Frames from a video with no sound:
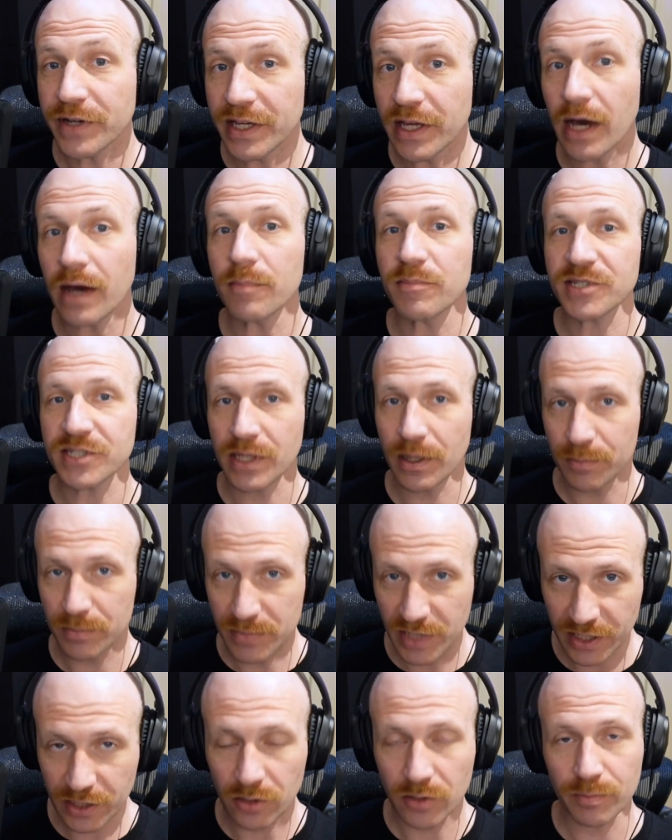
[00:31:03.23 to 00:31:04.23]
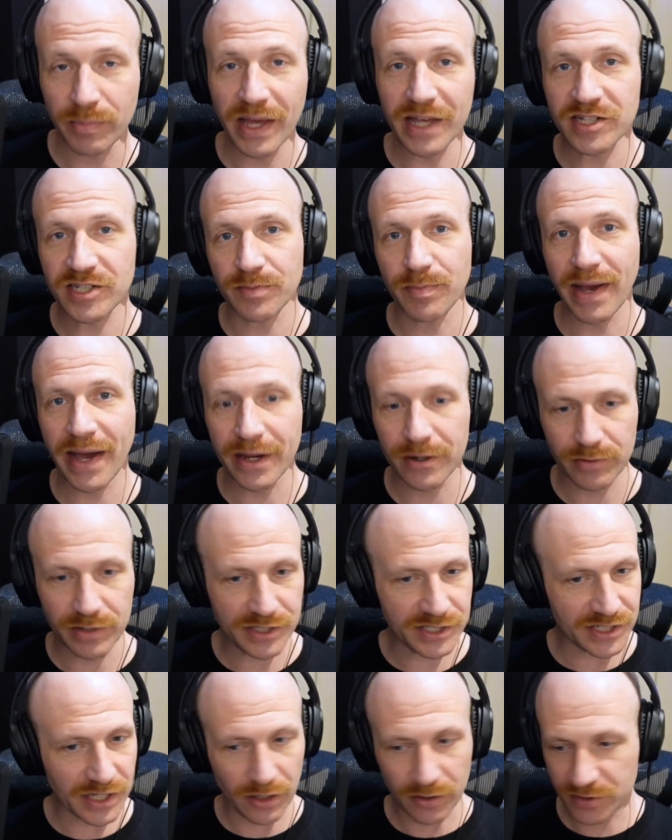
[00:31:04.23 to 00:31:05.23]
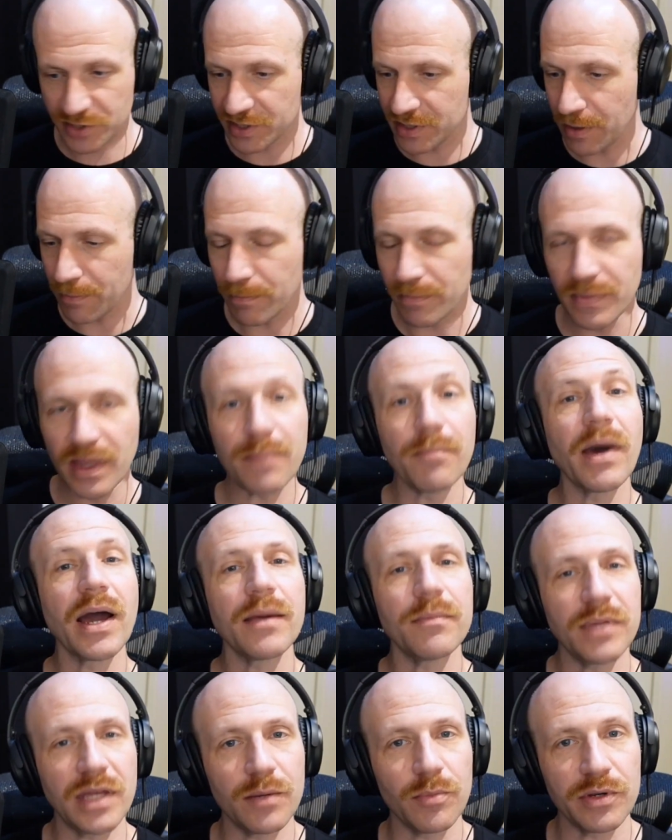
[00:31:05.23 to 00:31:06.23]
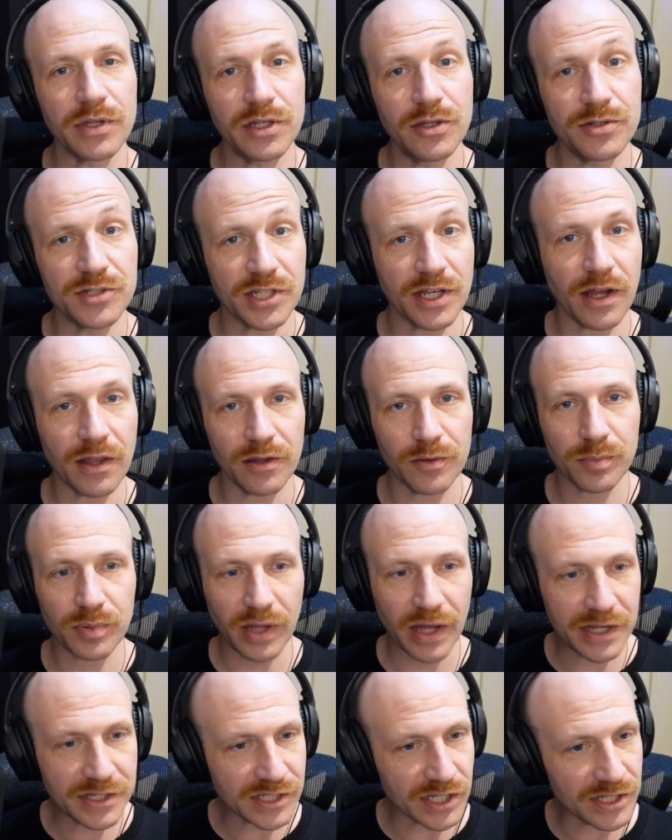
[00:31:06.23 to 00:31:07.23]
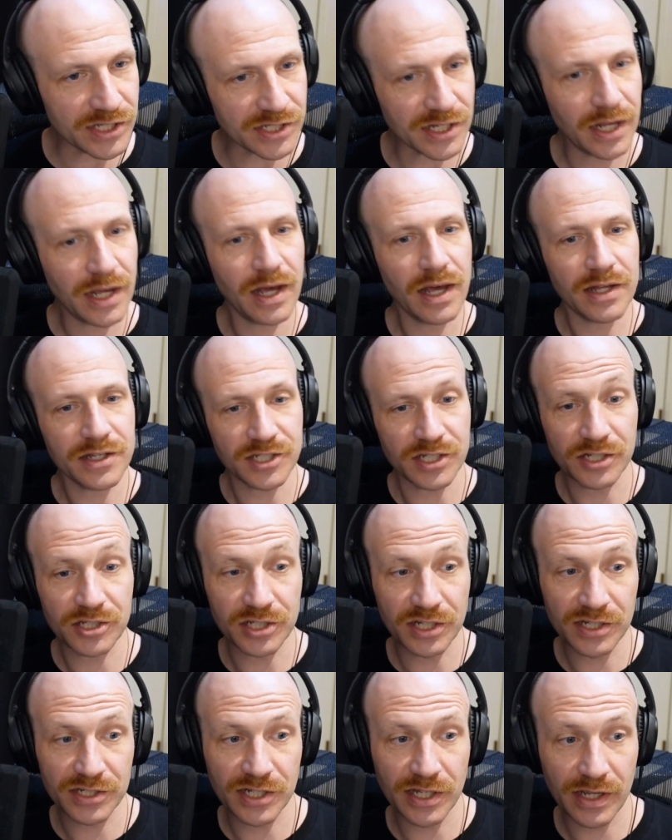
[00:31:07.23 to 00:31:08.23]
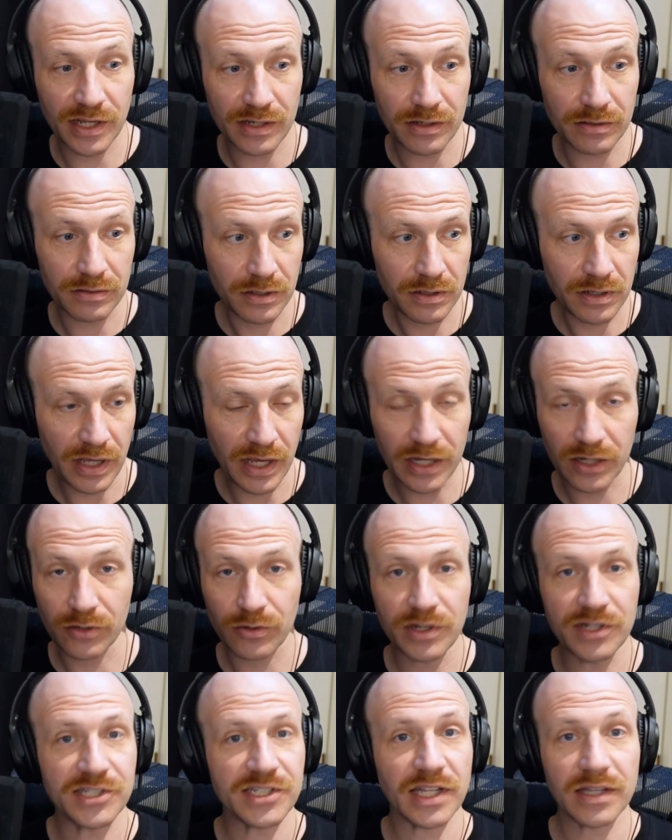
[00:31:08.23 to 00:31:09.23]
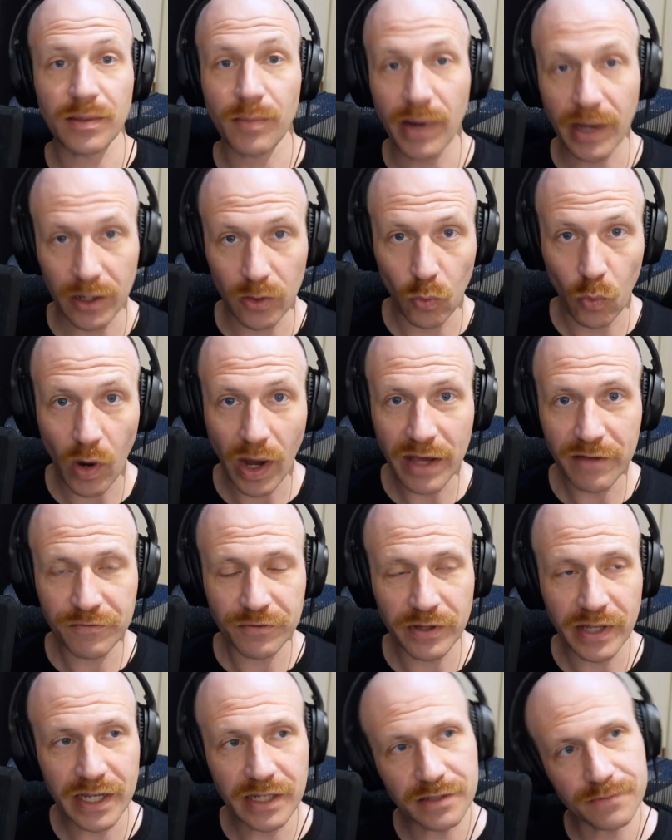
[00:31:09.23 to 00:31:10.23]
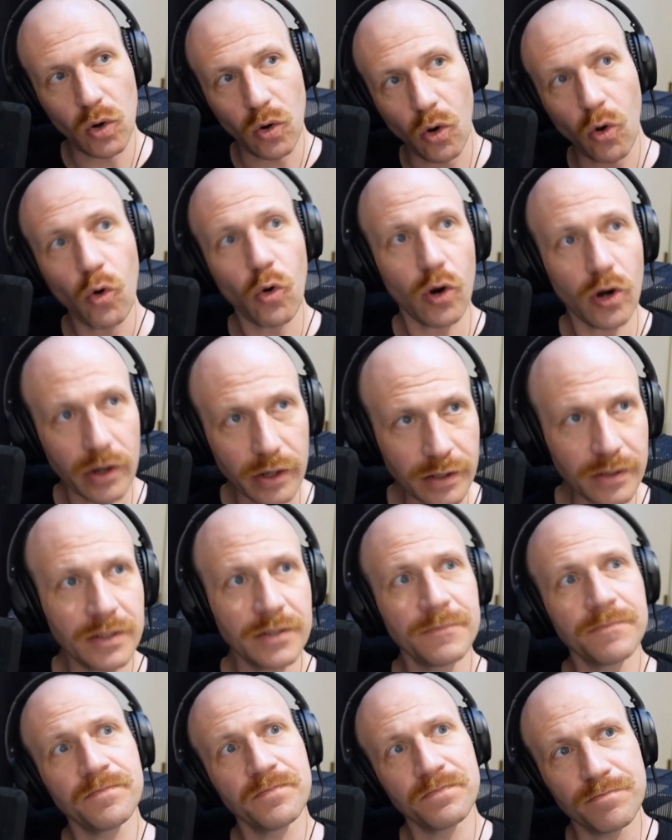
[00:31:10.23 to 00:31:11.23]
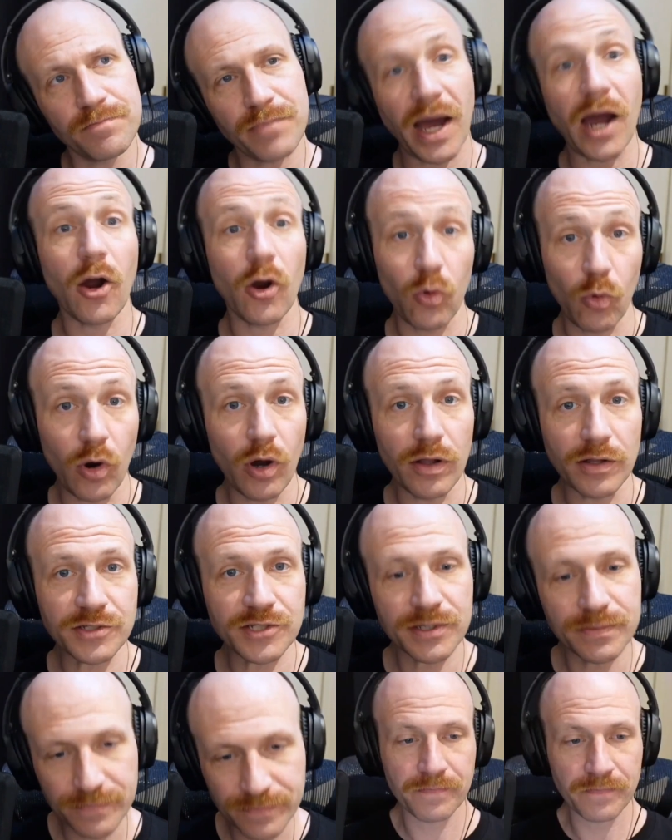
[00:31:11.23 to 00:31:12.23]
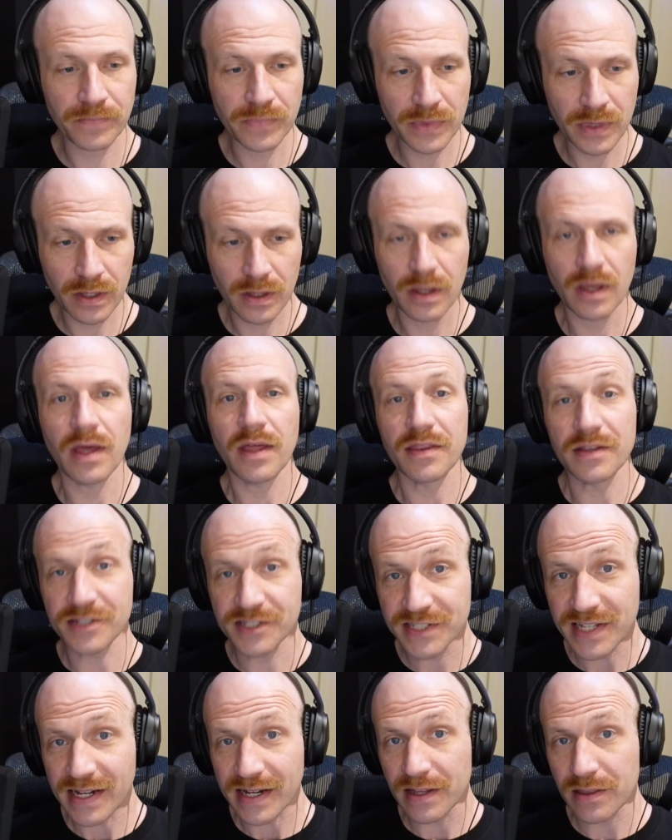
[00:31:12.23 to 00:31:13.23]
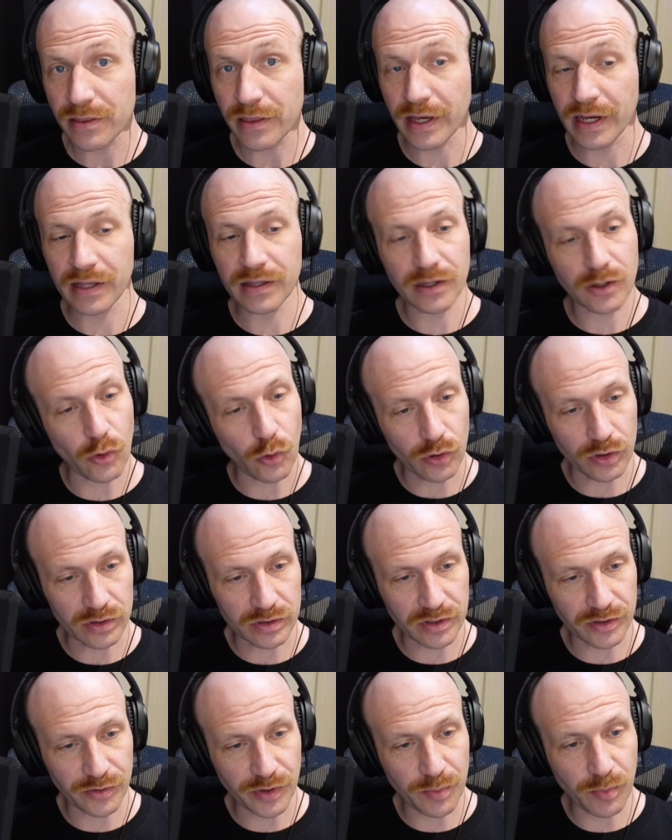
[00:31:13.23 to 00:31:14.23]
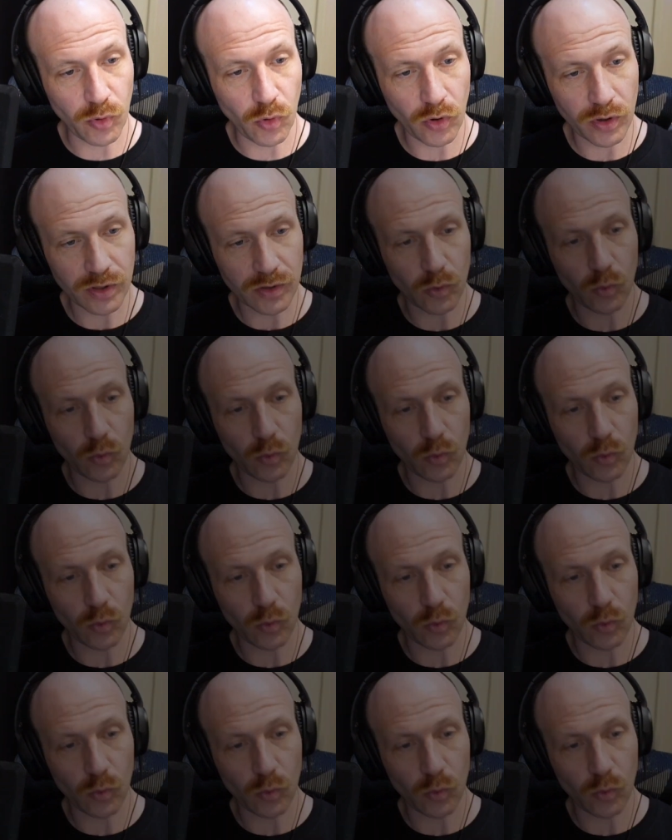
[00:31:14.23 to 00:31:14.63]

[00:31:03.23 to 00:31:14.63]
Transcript: up some nickel-based battery cells that they might be able to use in other places, such as in increasing the Model Y fleet or Powerwalls. The second thing in the quarterly report